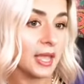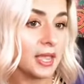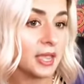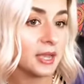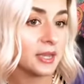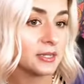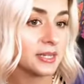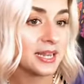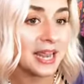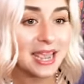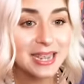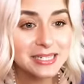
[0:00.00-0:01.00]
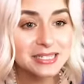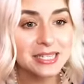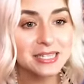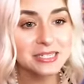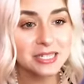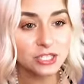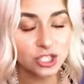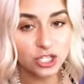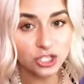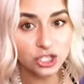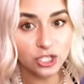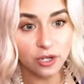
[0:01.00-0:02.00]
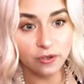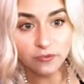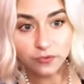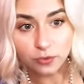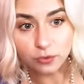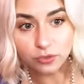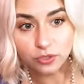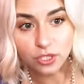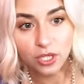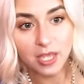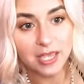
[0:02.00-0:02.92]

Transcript: And it aids in digestion of foods.